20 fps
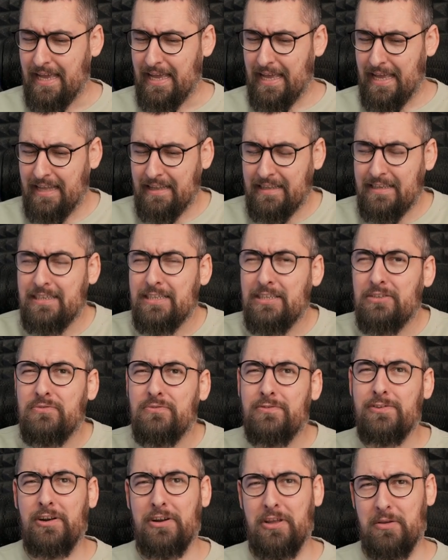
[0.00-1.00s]
And this is
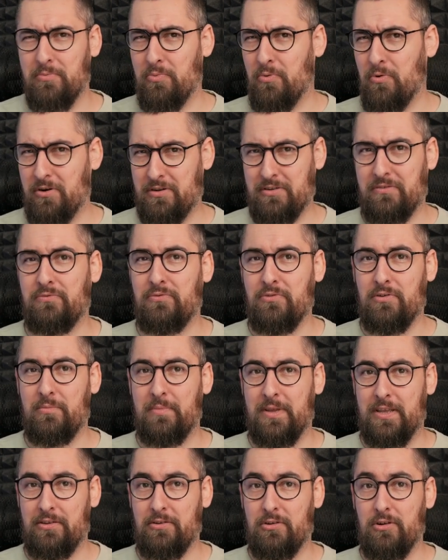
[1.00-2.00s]
very important for
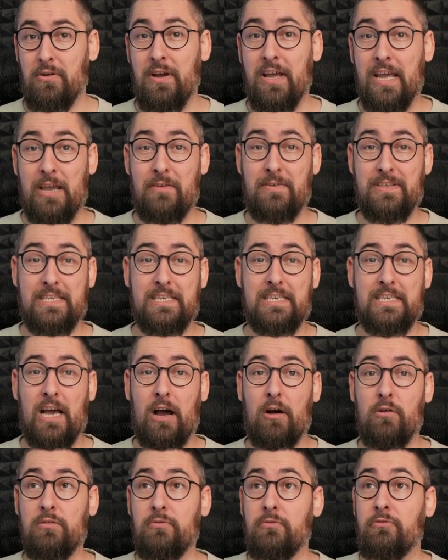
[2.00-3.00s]
me, you know. If it's a
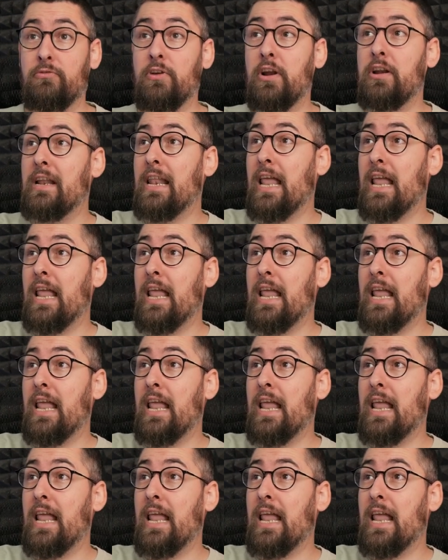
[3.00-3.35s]
sound, very